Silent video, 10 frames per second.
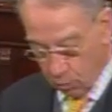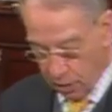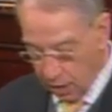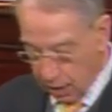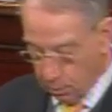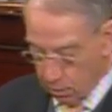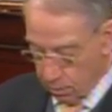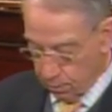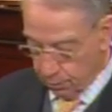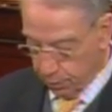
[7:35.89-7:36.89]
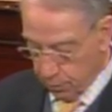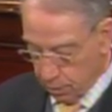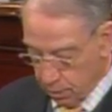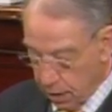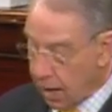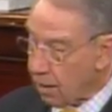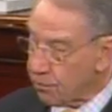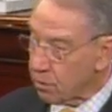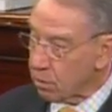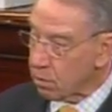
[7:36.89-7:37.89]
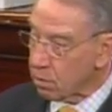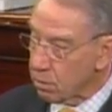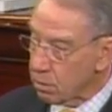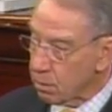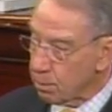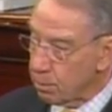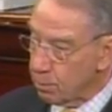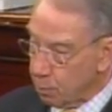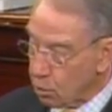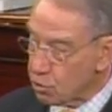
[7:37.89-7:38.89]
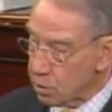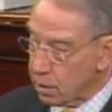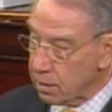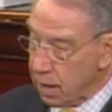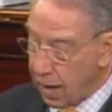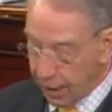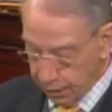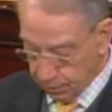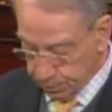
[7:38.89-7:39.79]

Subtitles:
we named after the person that died